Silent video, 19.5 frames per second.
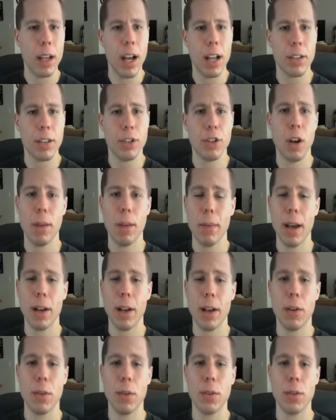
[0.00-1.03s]
Shawn
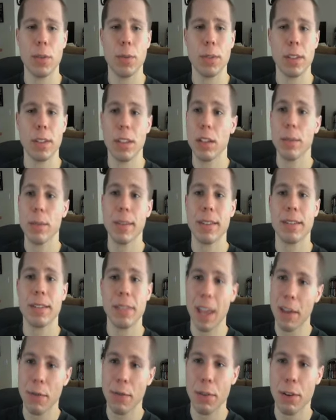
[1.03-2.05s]
Michaels was a little bit
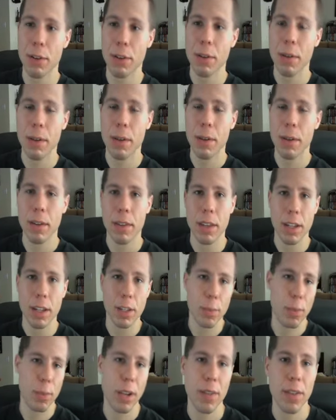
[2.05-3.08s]
safer than his
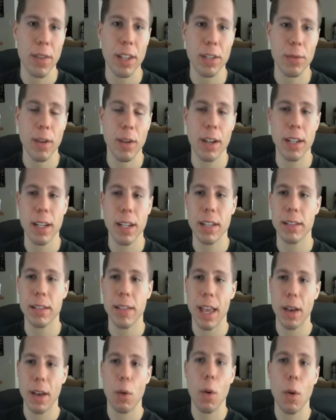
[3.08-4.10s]
previous run. He didn't
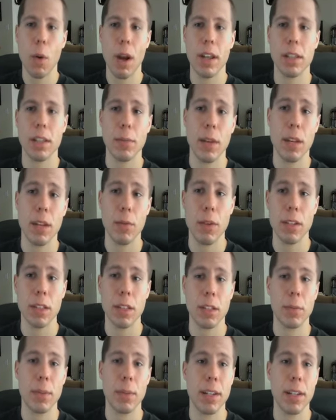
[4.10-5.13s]
take quite as many
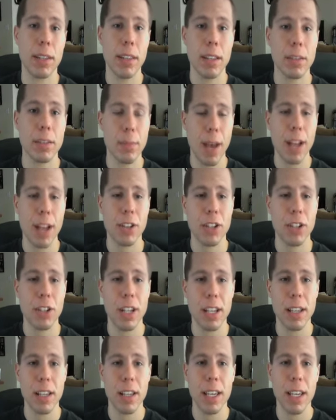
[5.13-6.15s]
risks, but in this match,
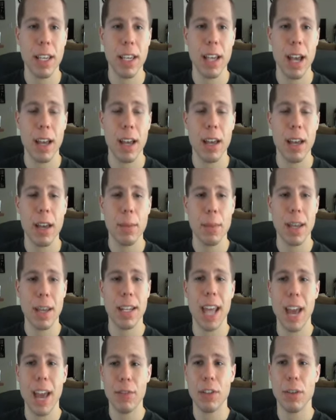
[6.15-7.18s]
he made
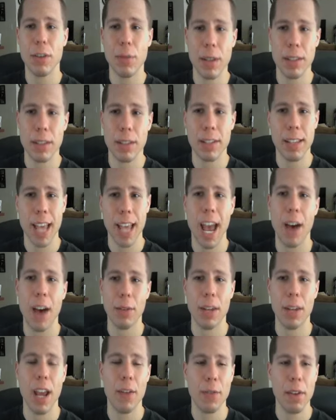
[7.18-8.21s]
every risk count.
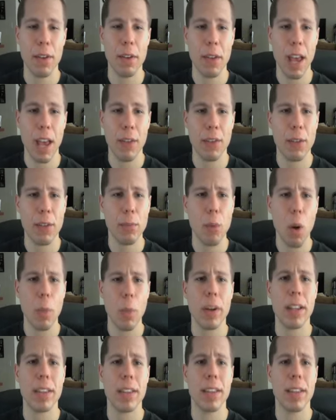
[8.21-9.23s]
Every
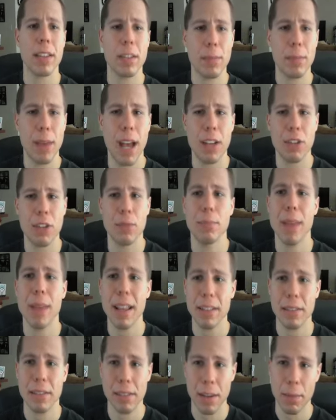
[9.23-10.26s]
moment in this match
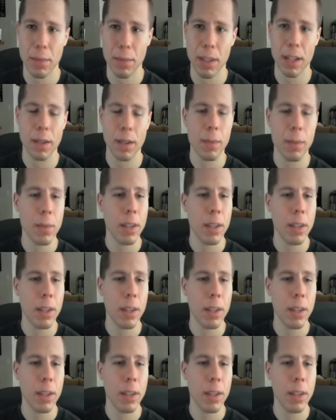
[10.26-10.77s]
meant something.